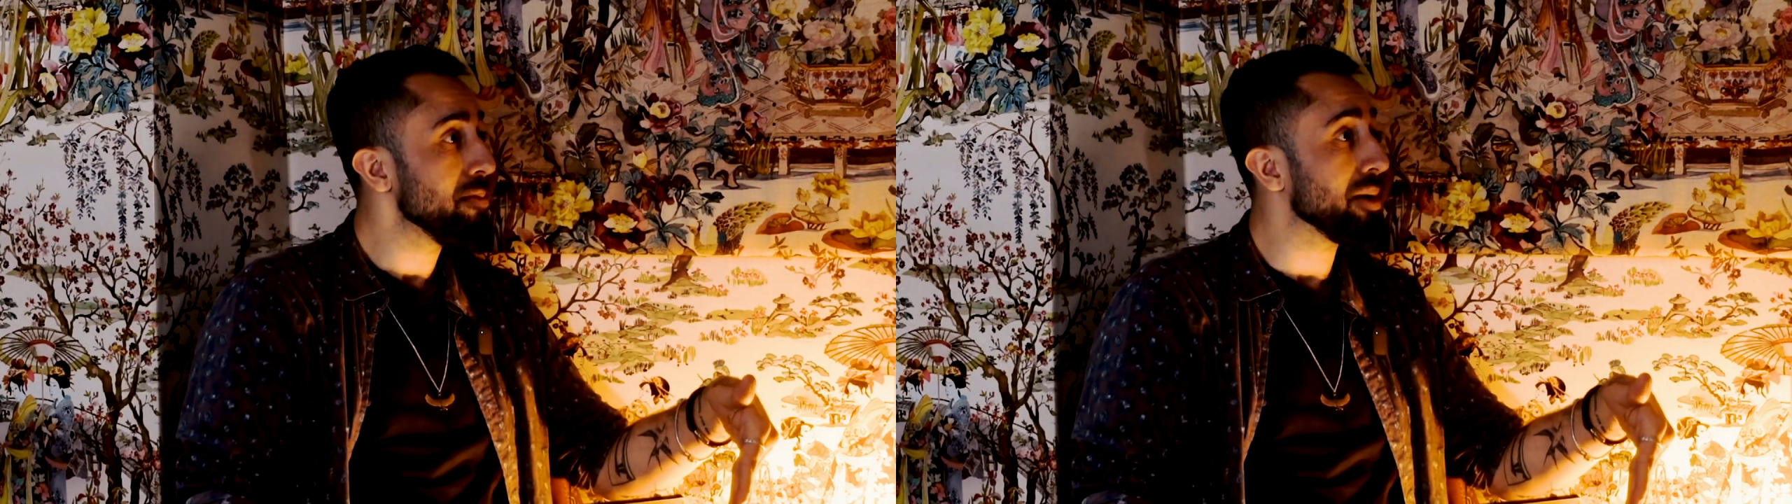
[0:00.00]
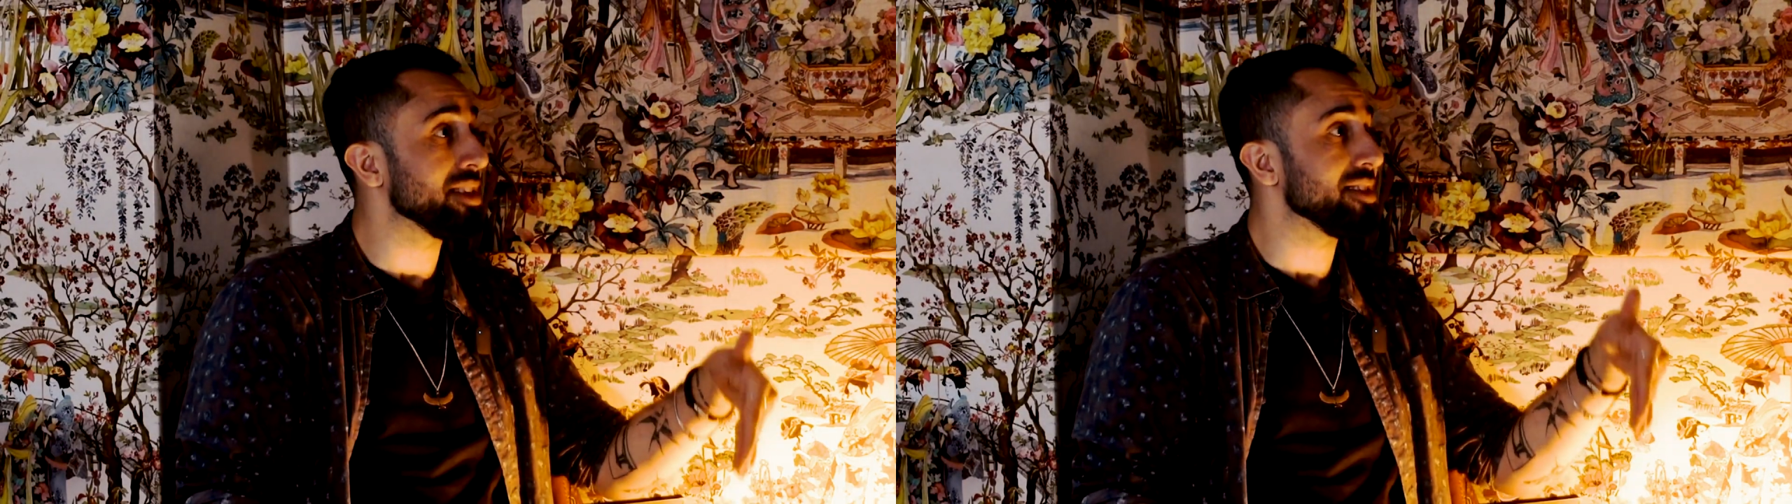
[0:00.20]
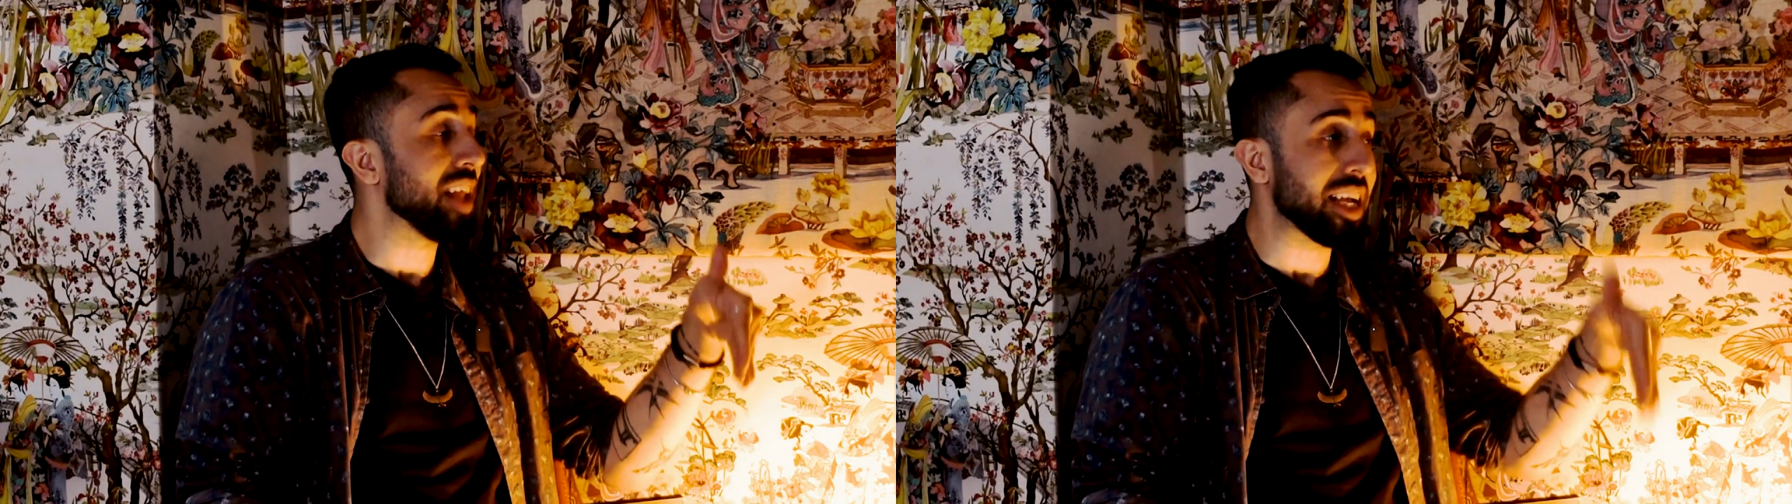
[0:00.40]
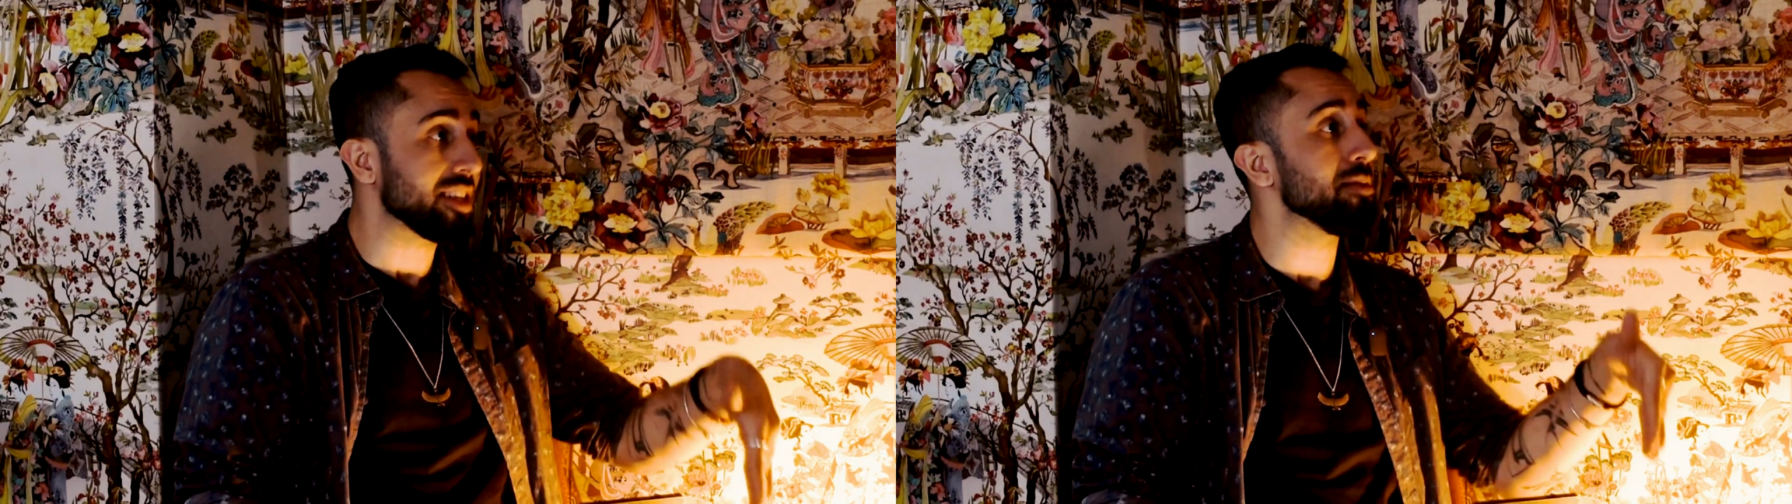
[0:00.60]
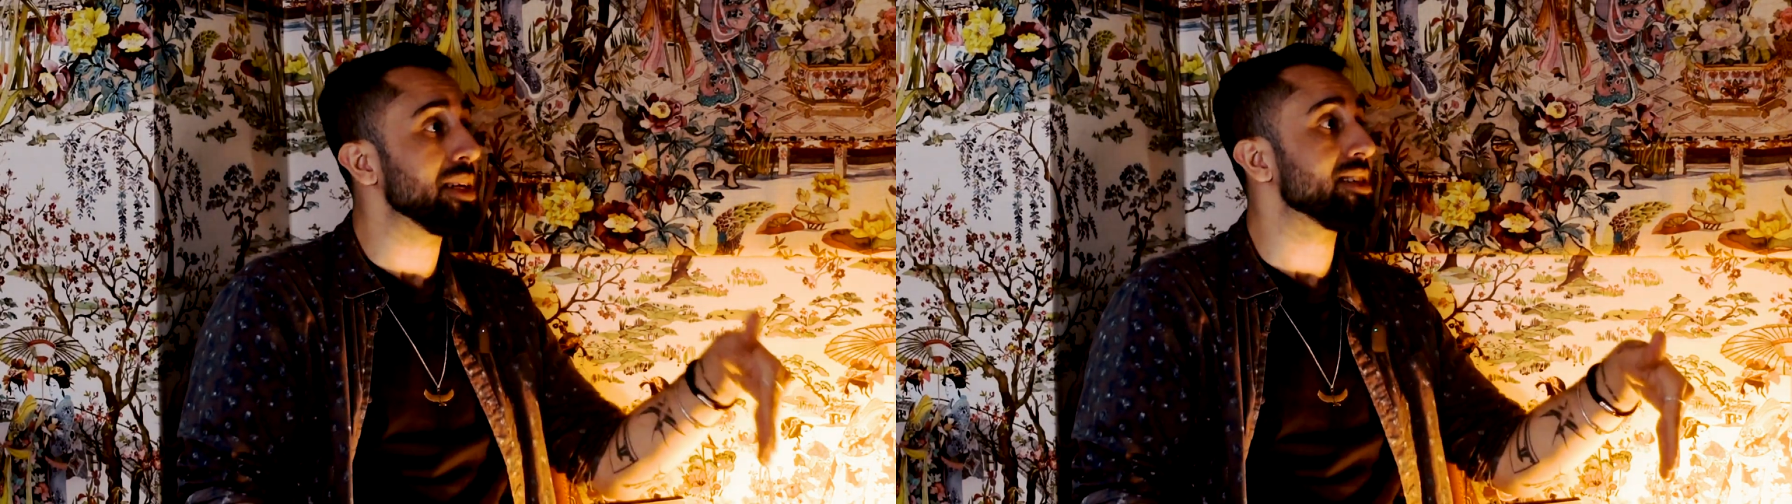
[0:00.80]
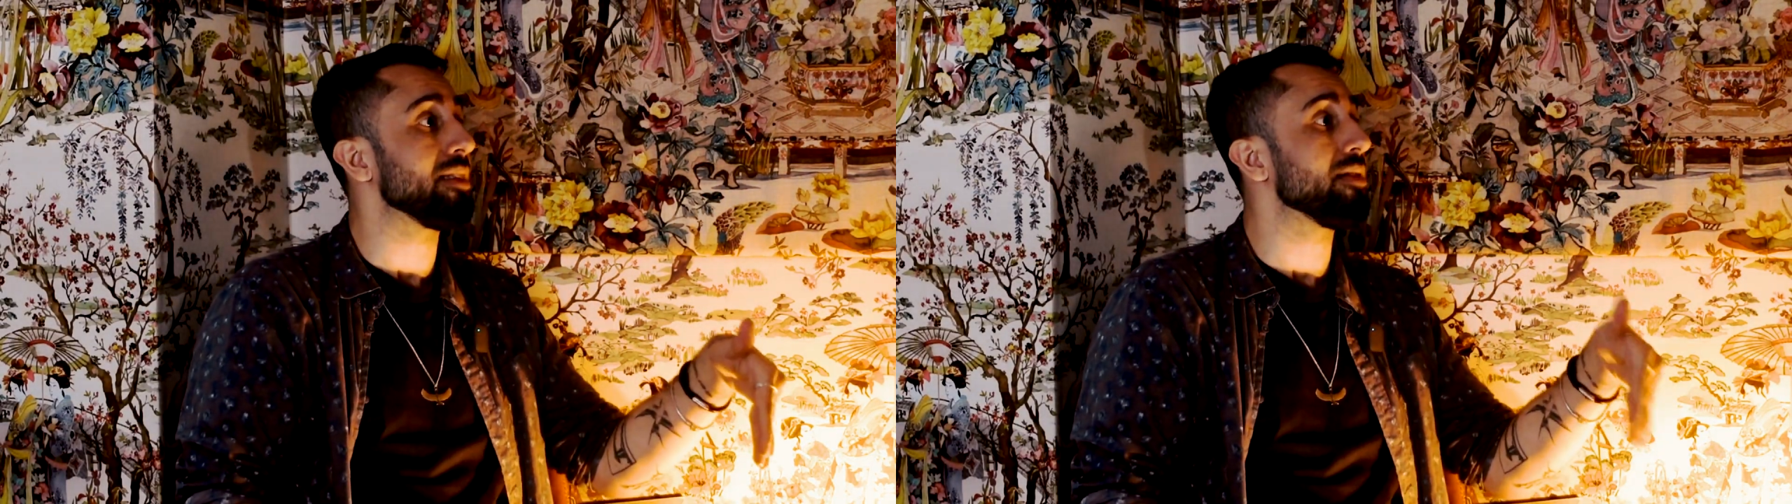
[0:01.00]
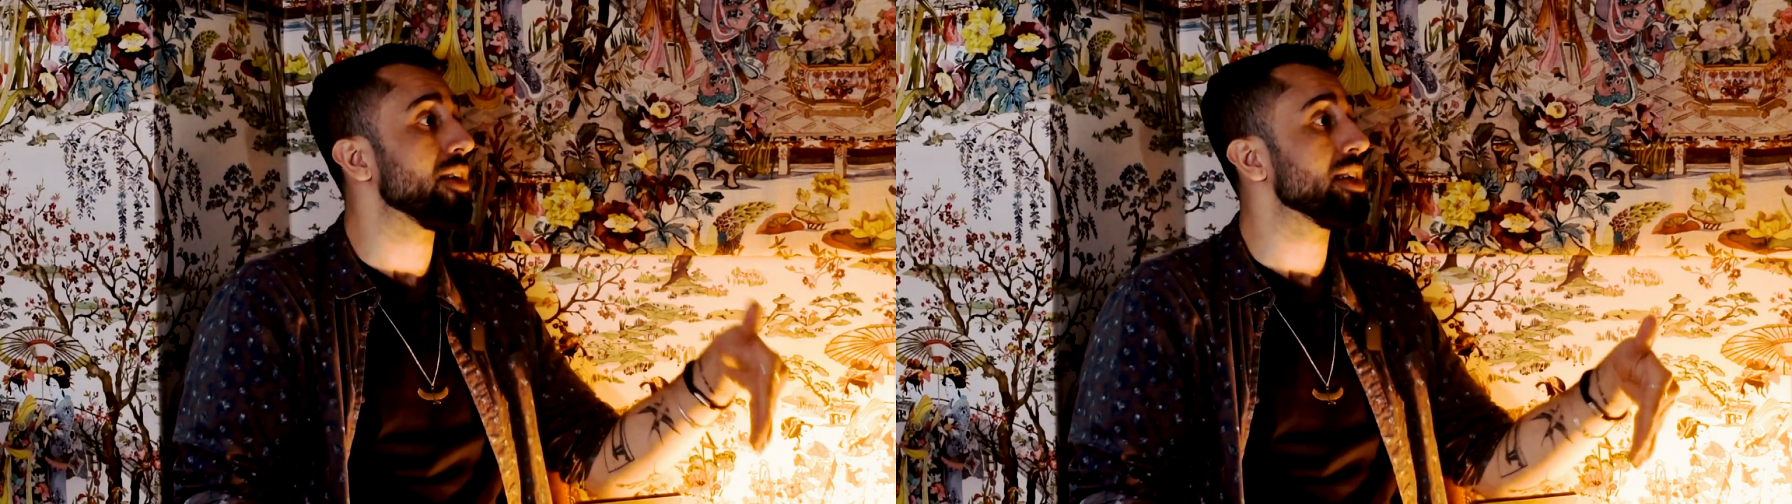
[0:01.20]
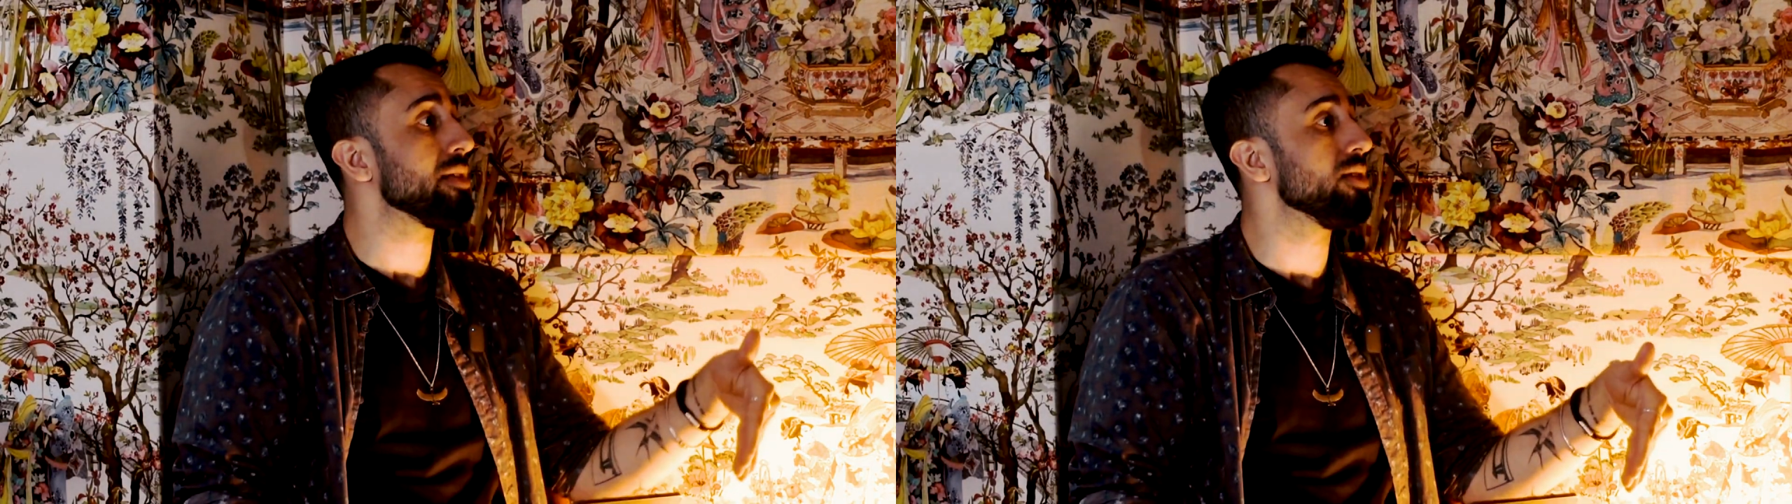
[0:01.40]
Because that's going to mean something
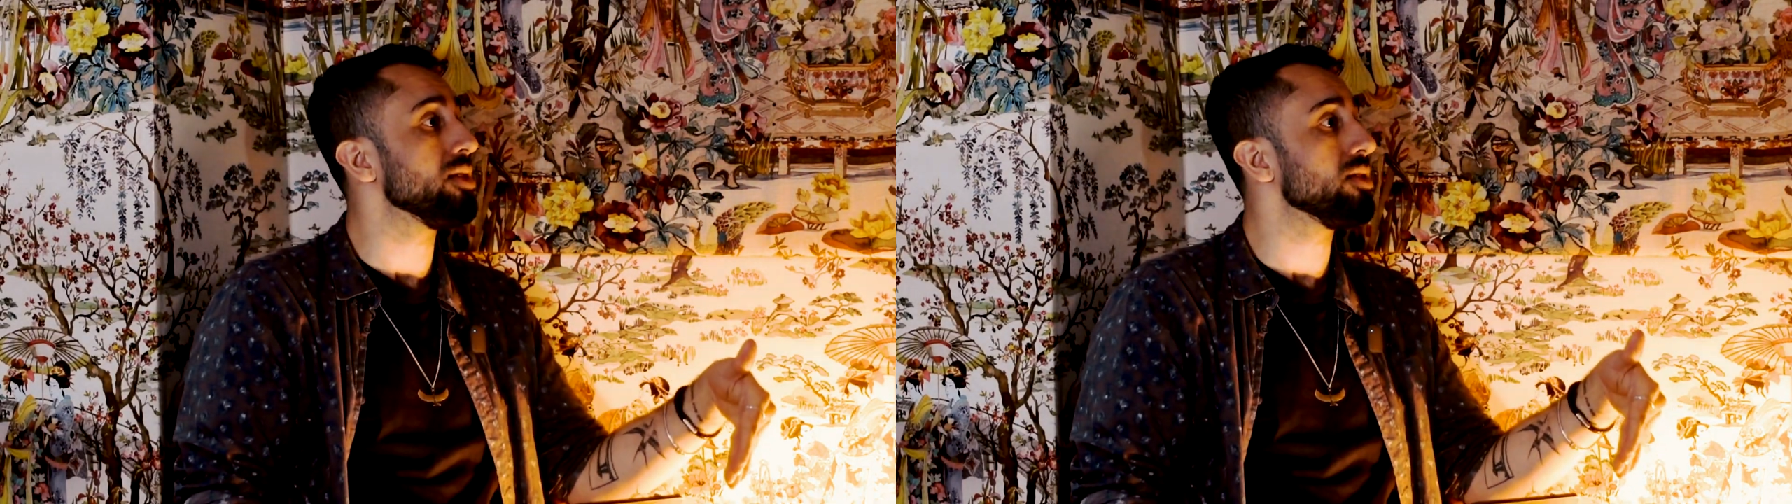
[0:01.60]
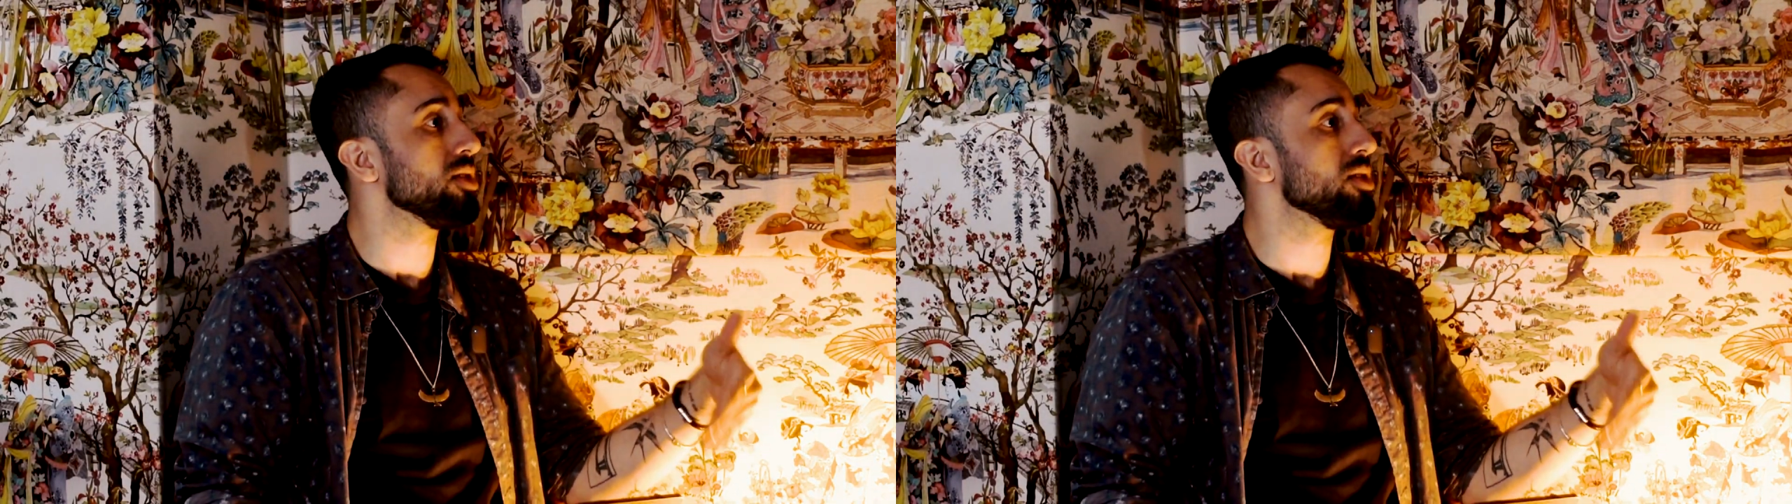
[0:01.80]
very different